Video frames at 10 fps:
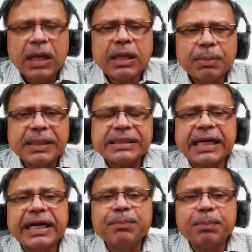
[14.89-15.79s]
plus
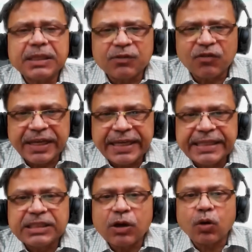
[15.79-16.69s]
30 plus
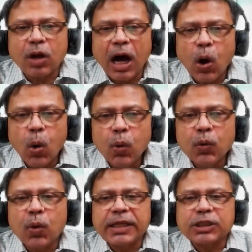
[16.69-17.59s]
ways on how you
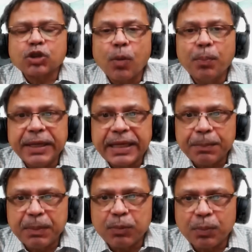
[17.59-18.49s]
can stop being a
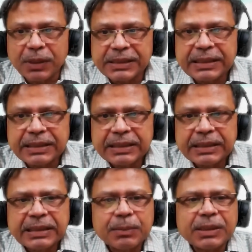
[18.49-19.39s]
people pleaser,
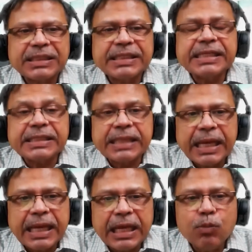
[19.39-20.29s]
plus 6
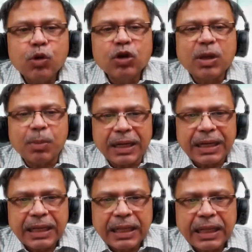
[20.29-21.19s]
immutable
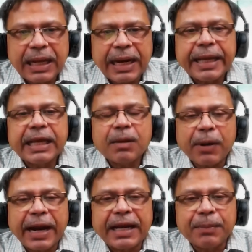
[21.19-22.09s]

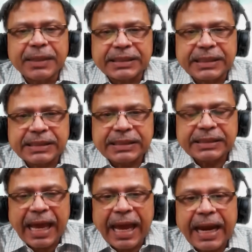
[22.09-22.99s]
care-priority basics,
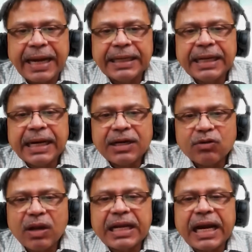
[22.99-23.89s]
and
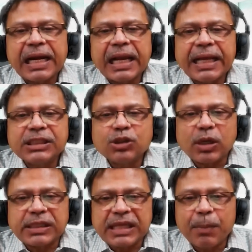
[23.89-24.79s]
12 guidelines to
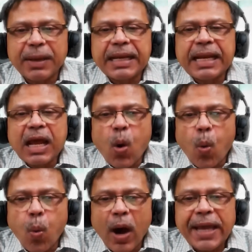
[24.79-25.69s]
examine
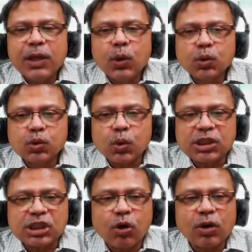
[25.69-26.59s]
why you so
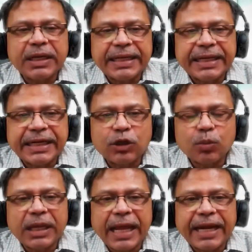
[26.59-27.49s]
strongly need to
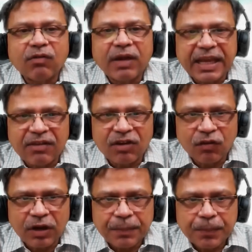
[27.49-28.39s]
be liked by everyone.